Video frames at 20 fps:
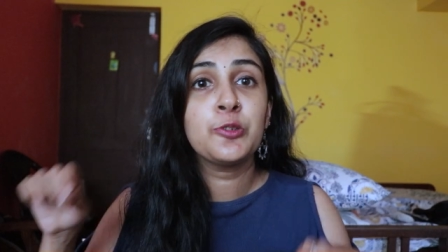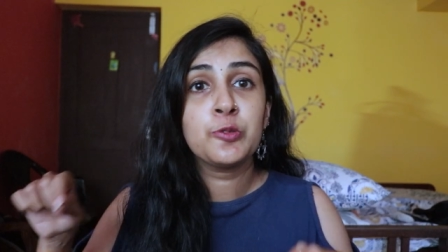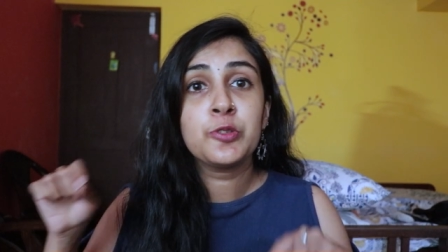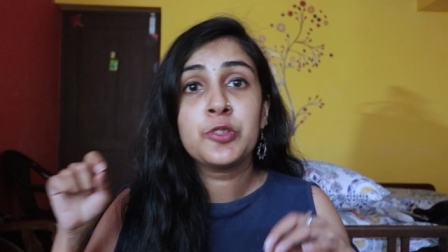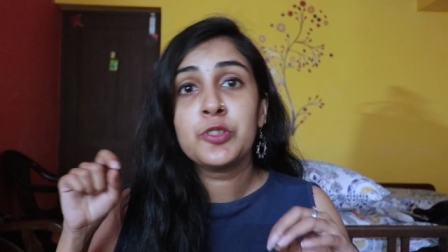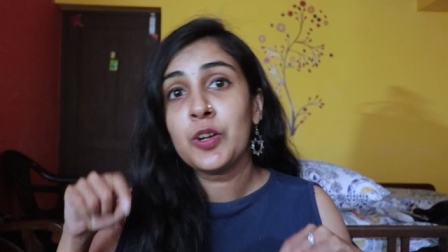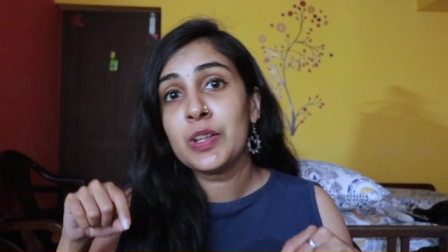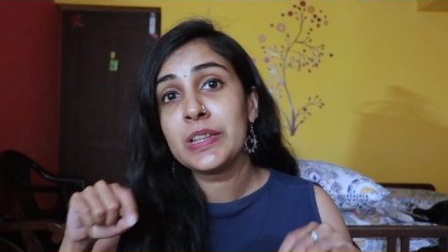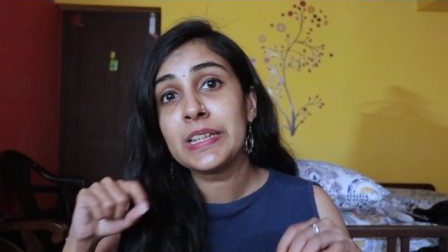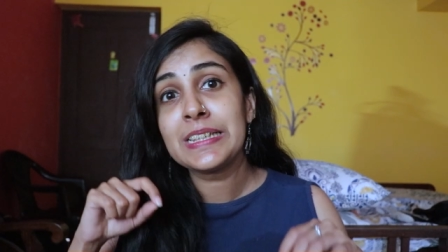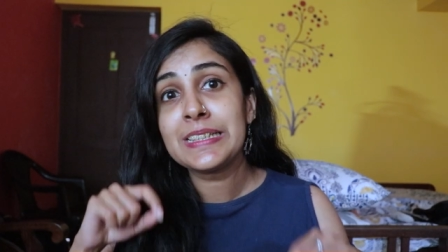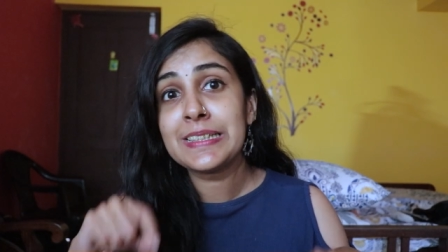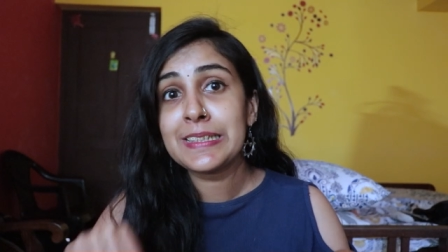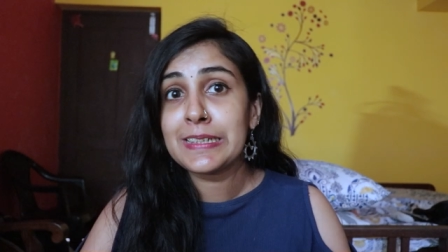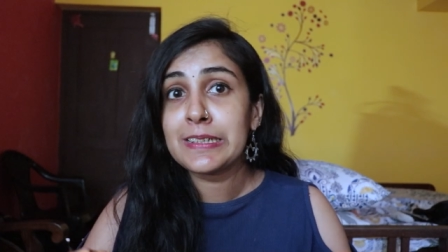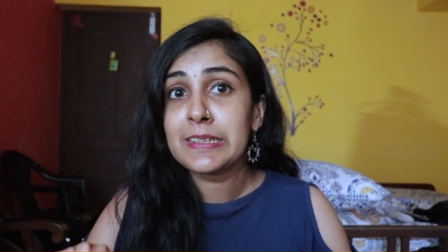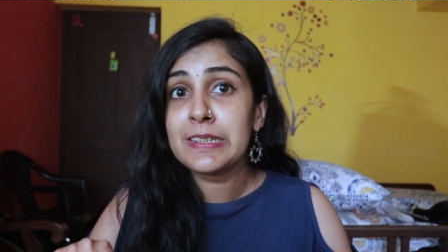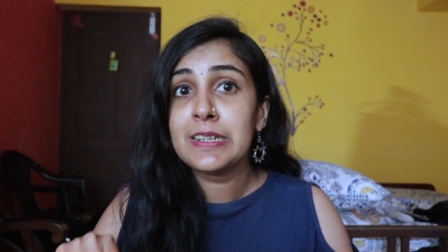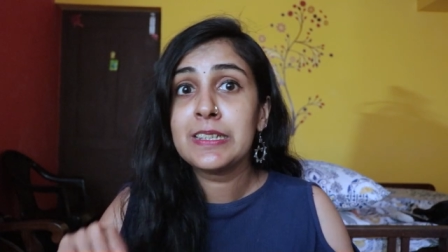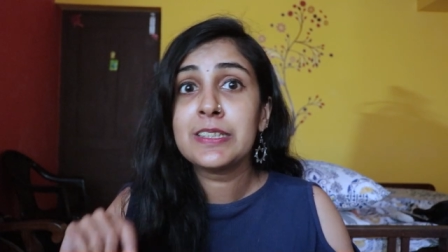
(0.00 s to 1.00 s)
used on these
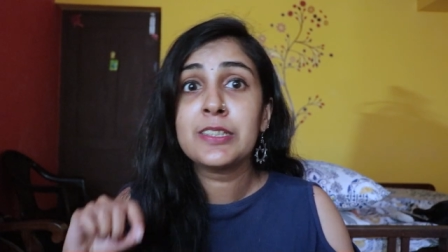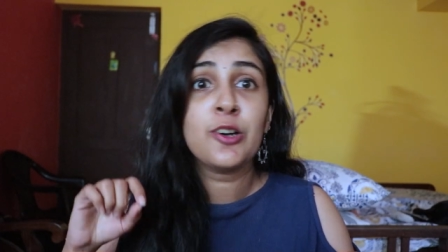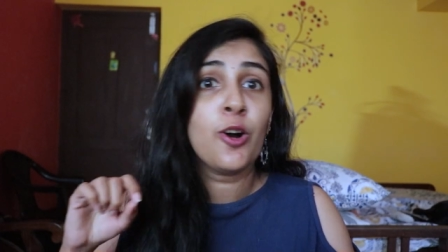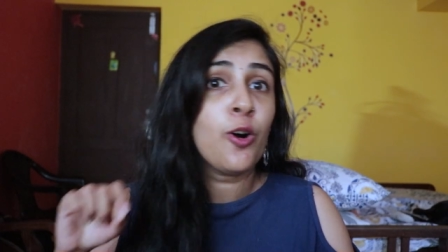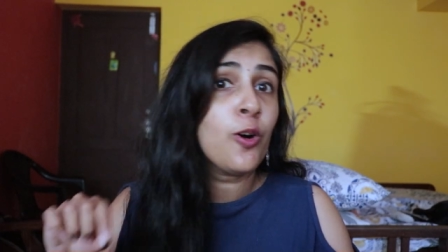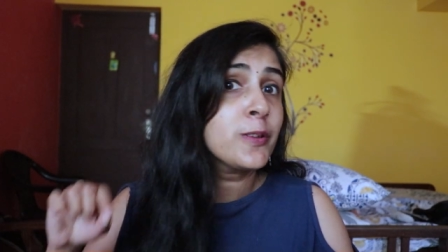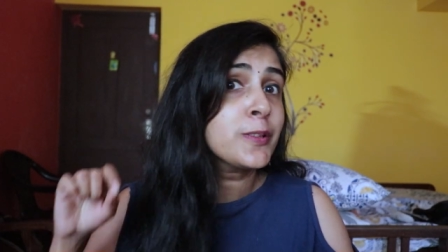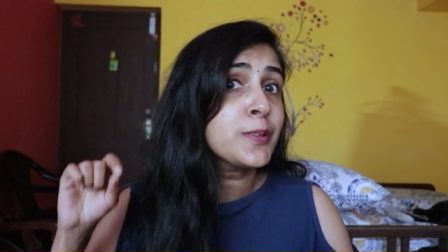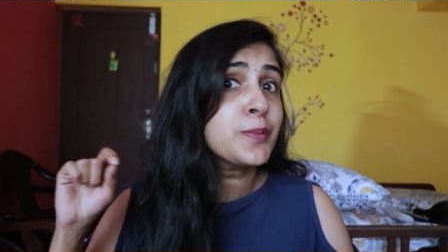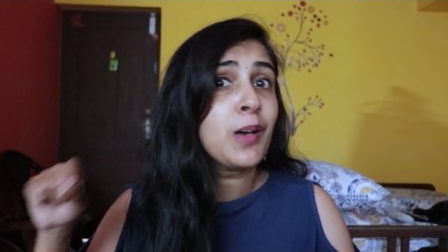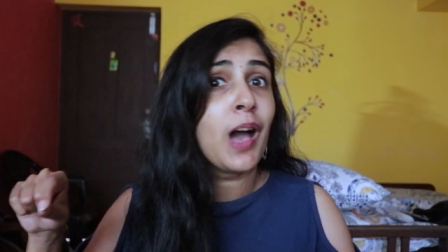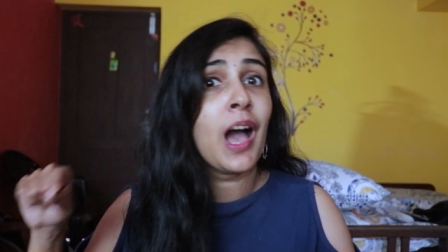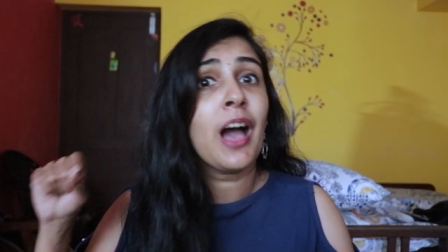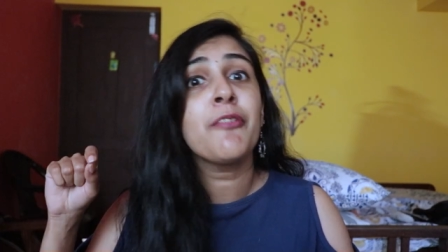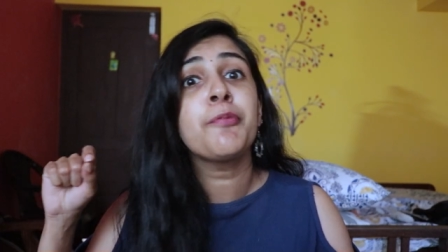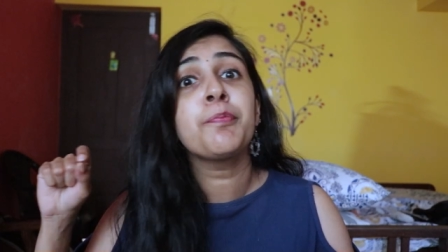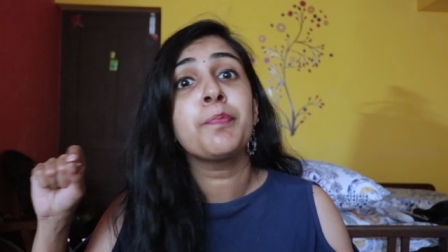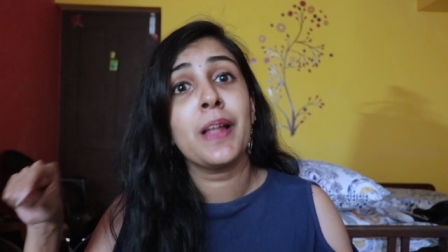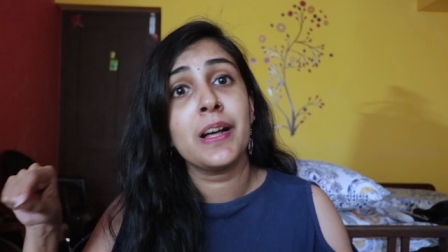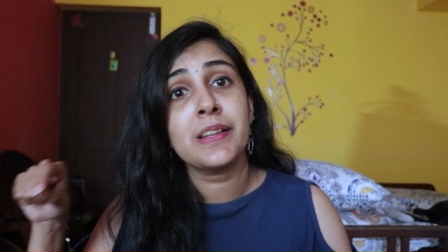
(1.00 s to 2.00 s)
stickers also
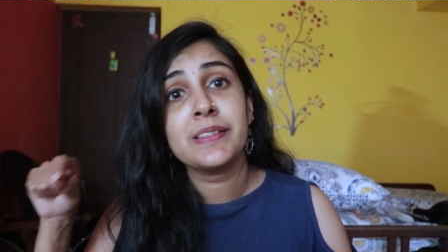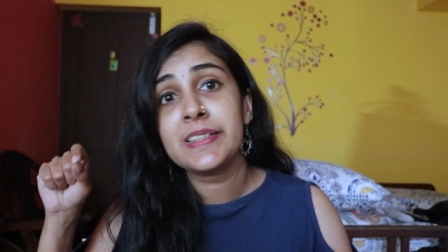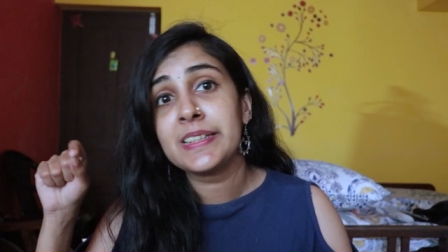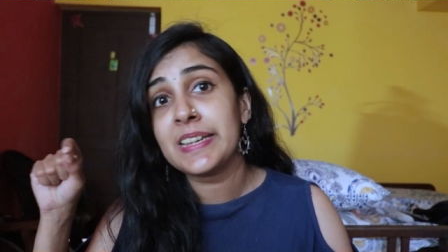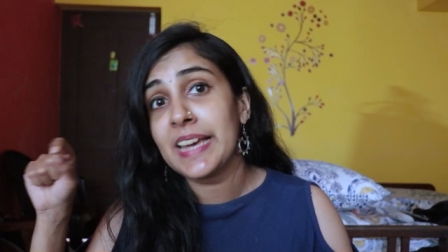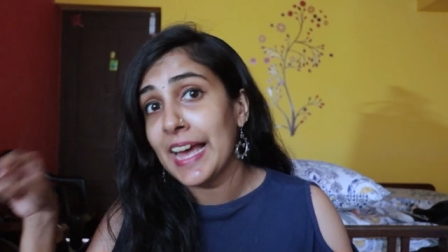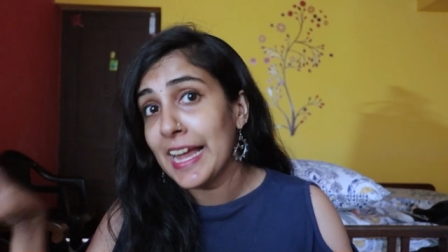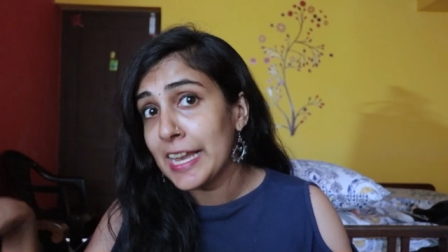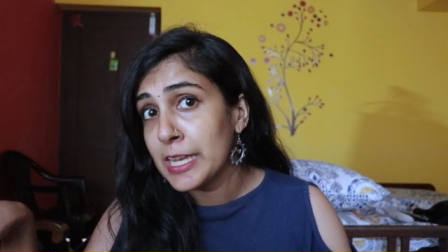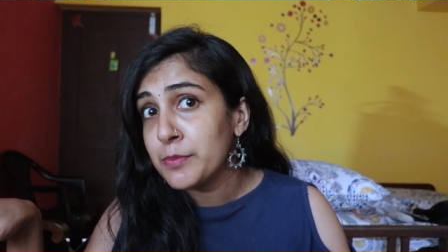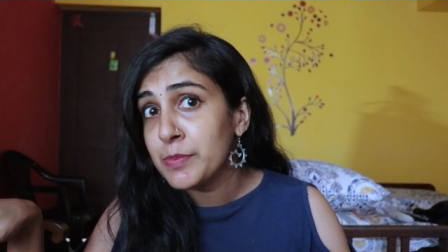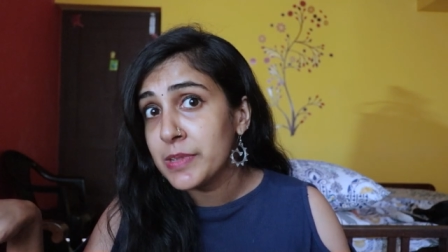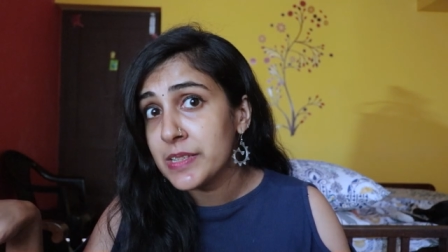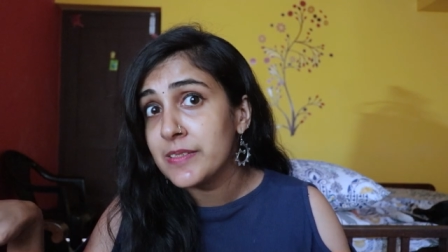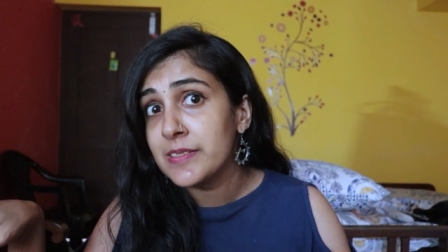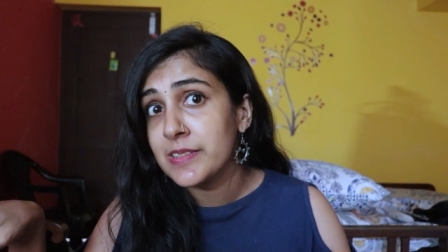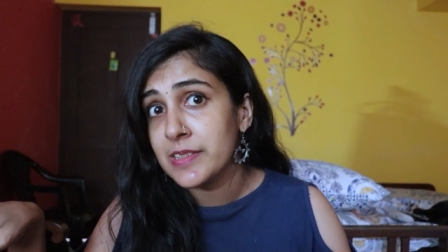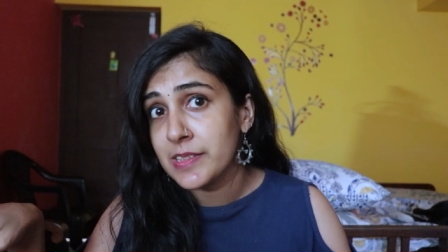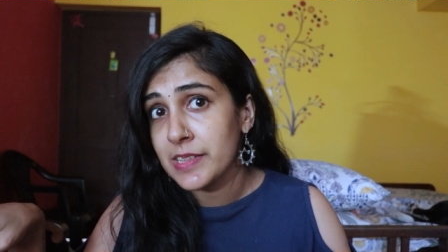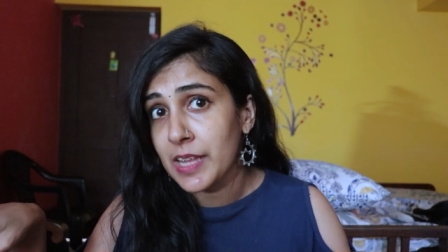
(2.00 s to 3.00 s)
have plastic
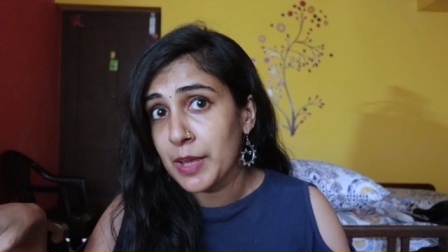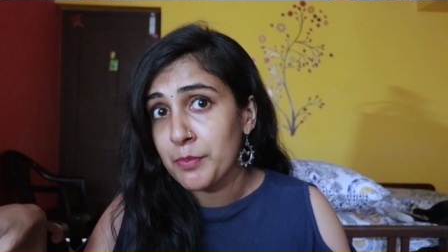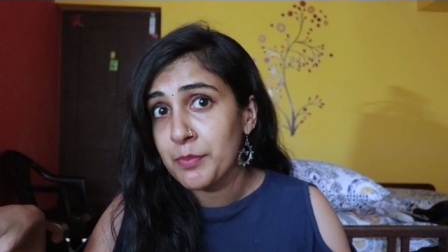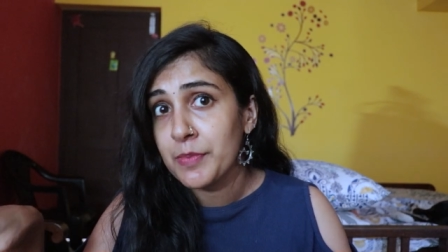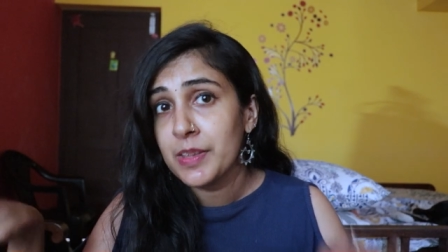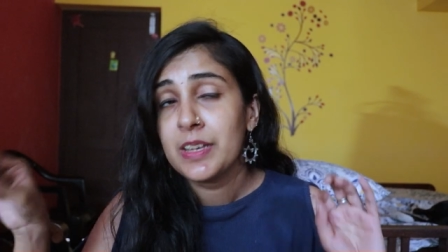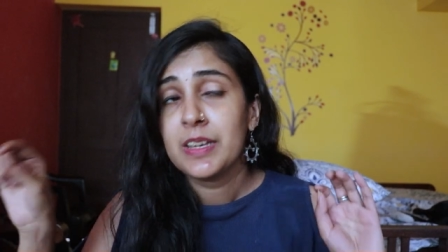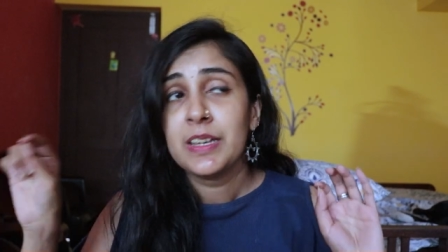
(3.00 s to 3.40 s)
elements in them.